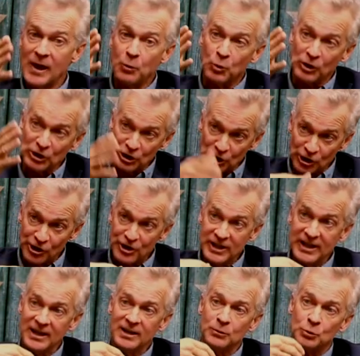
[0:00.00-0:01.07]
We're
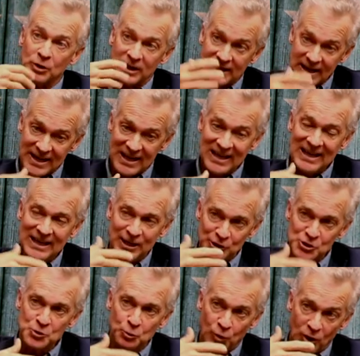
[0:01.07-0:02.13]
learning, we're getting,
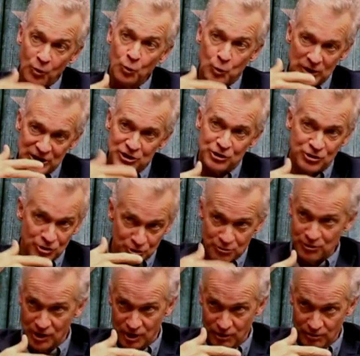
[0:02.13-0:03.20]
here's what we do
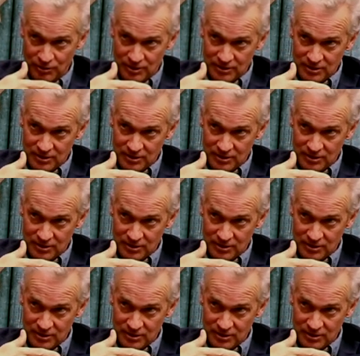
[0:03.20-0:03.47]
know.